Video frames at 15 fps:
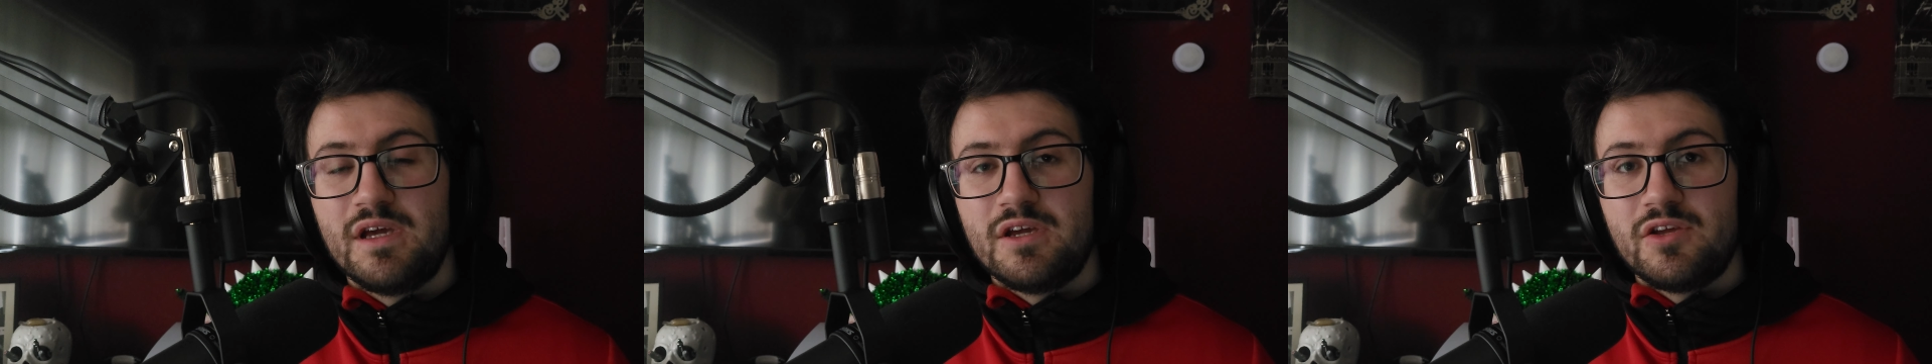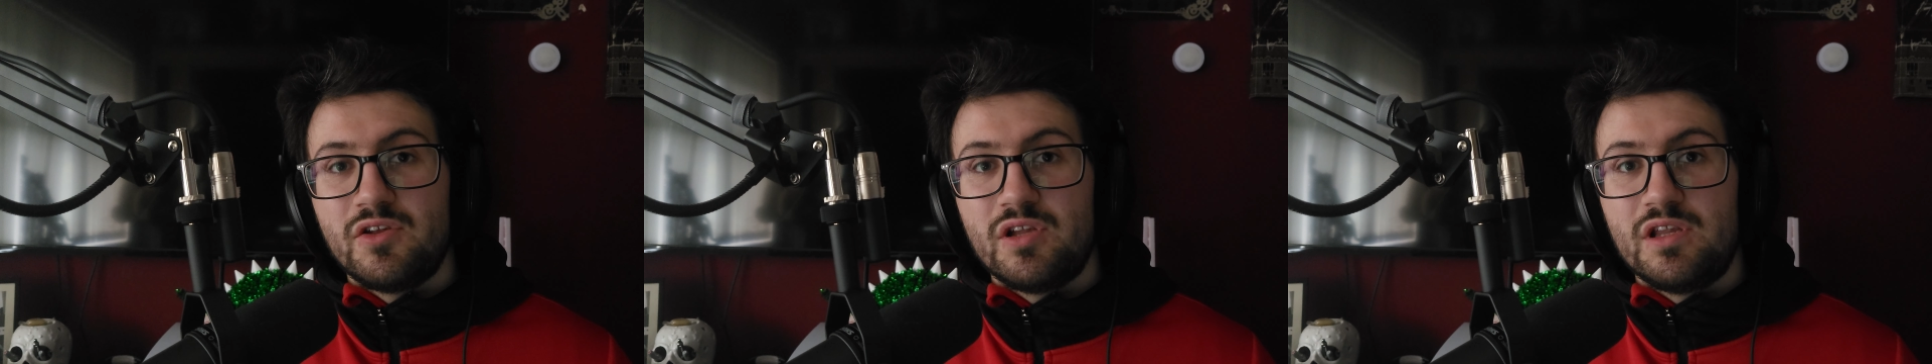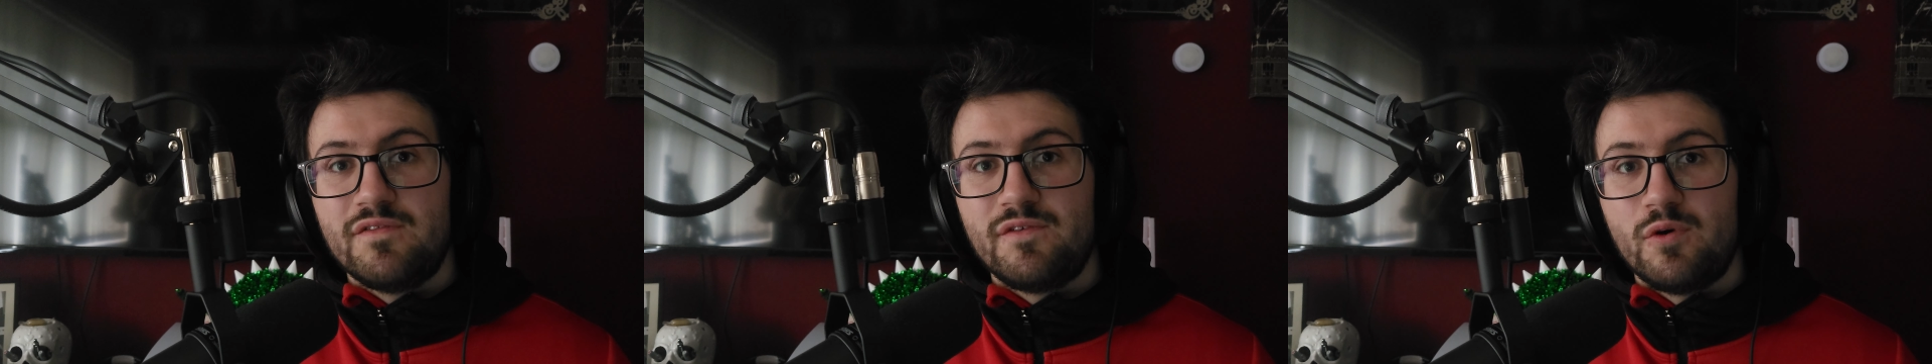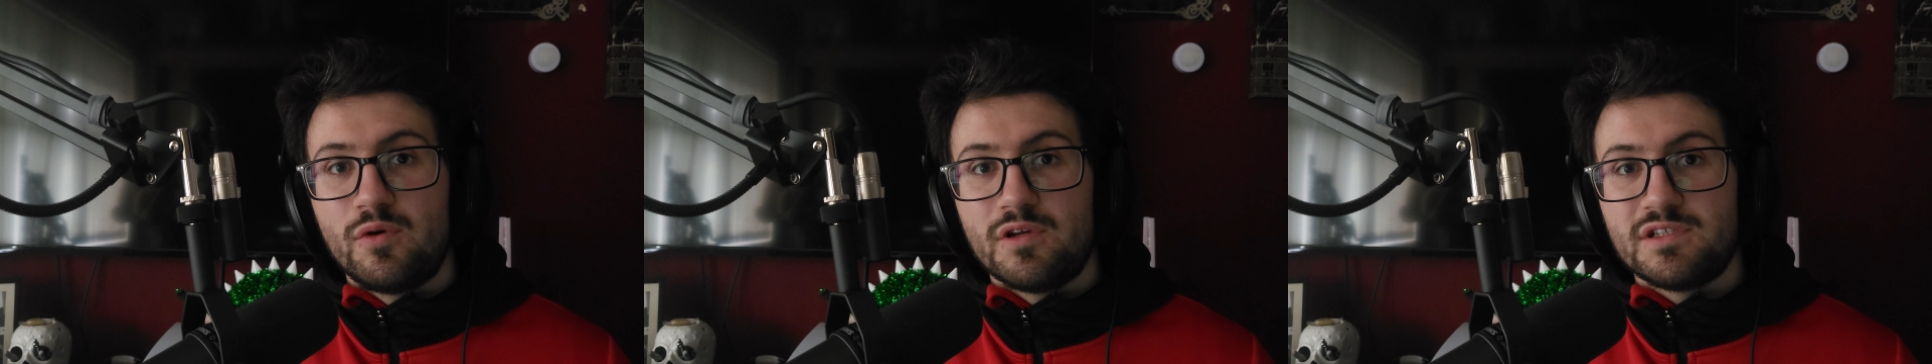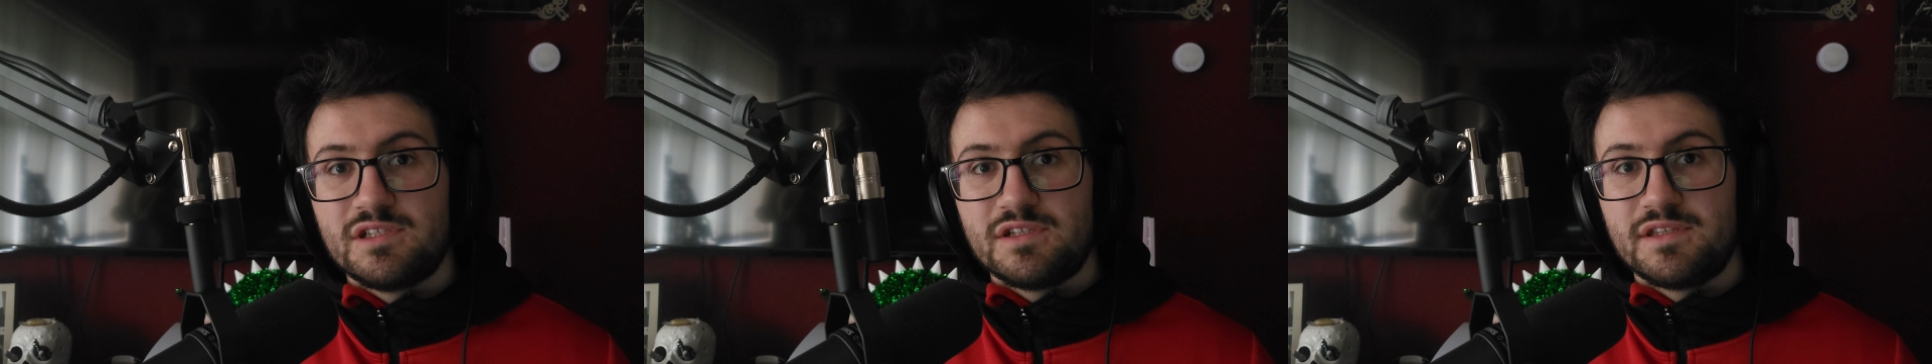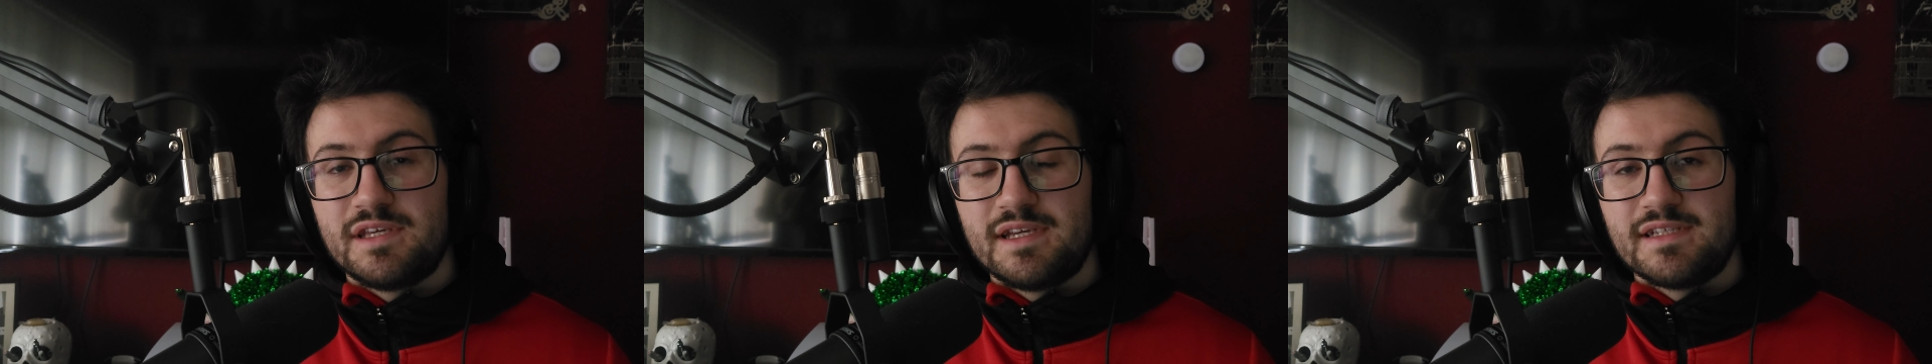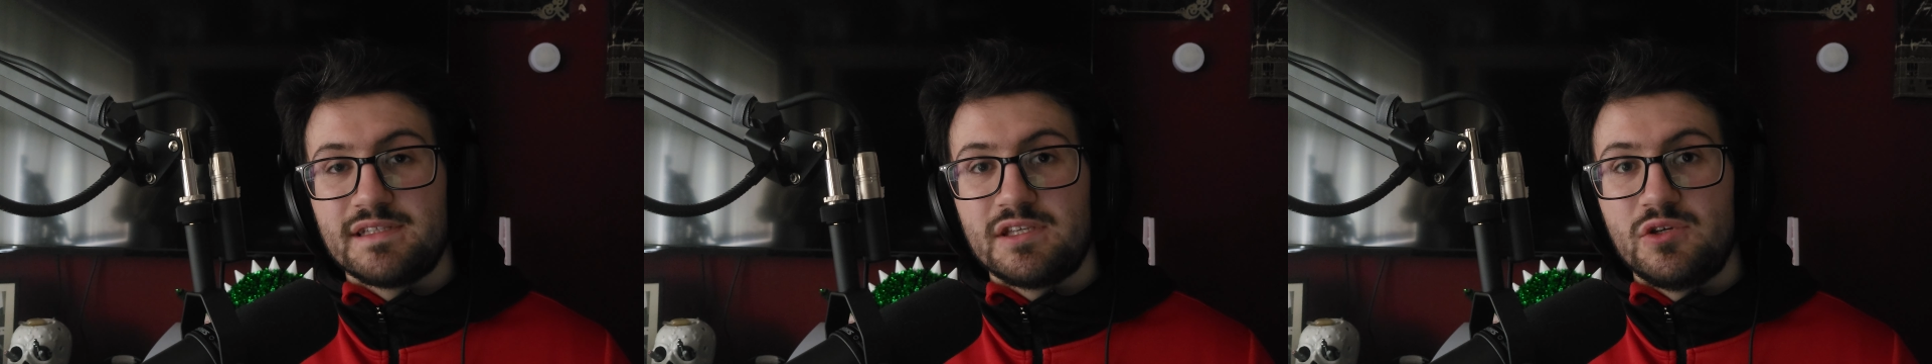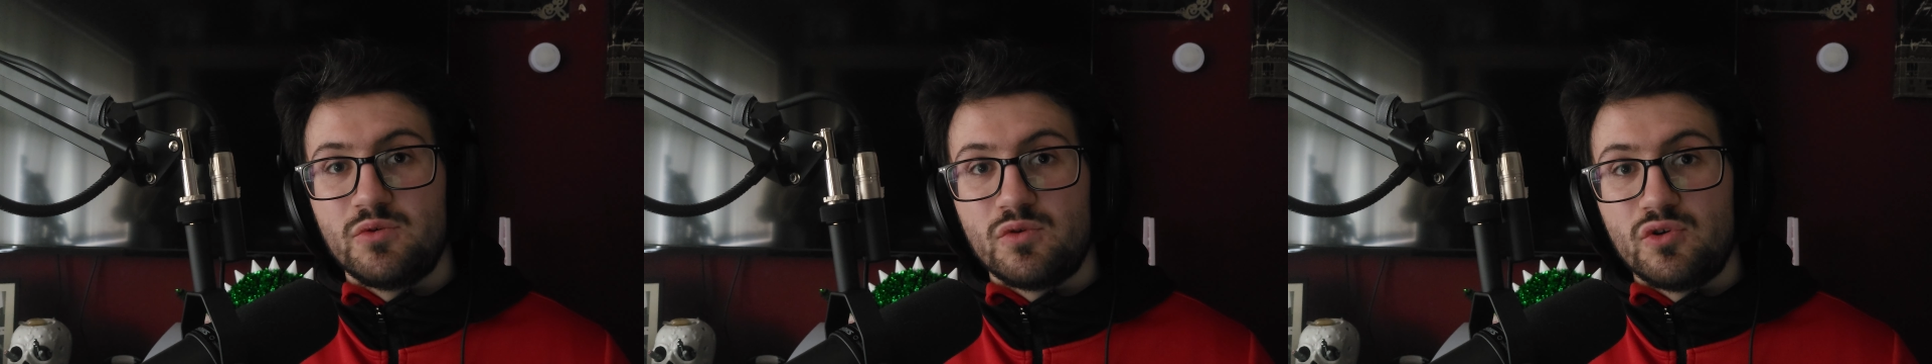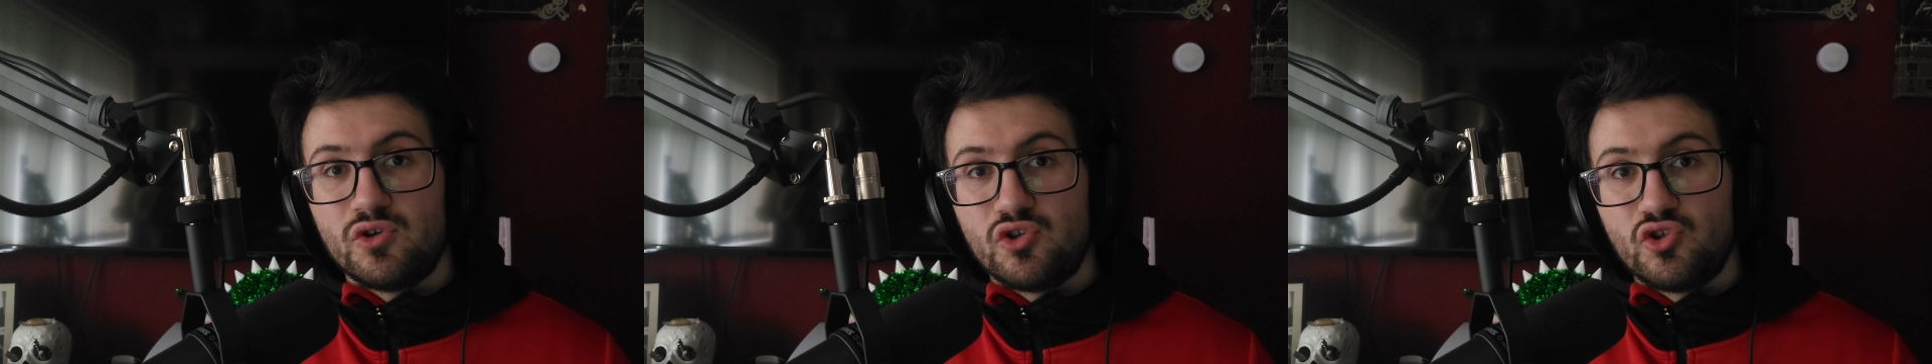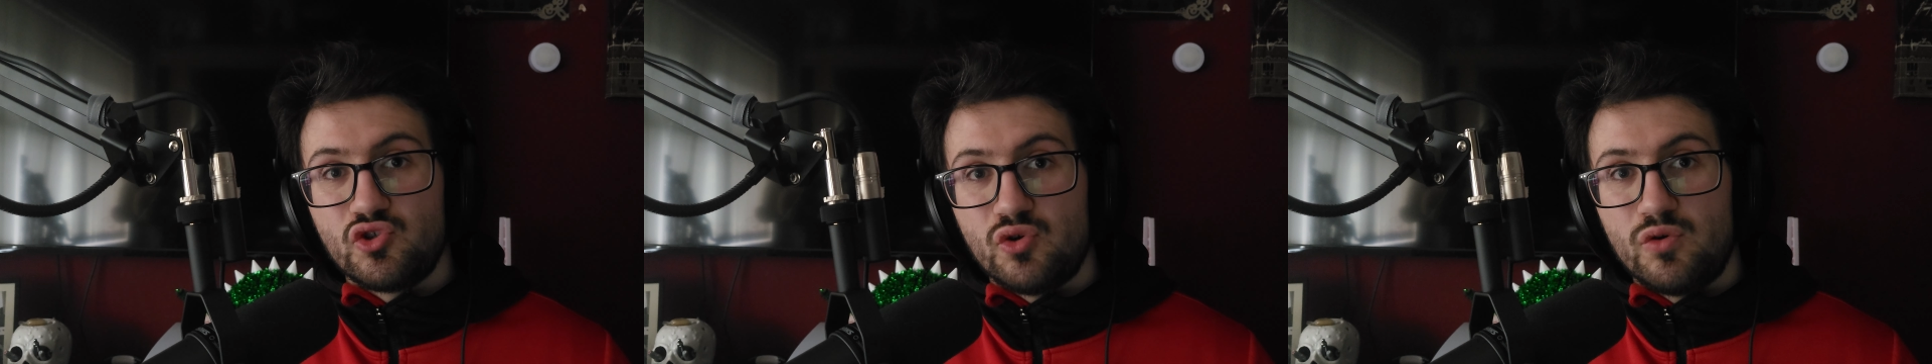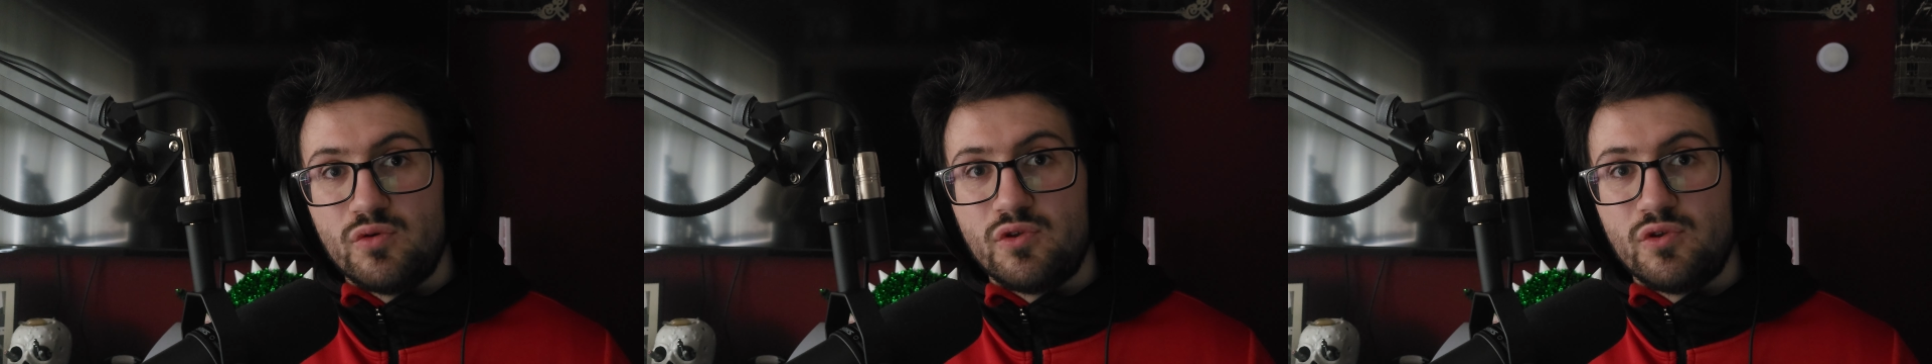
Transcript: You need to focus on things that you can control,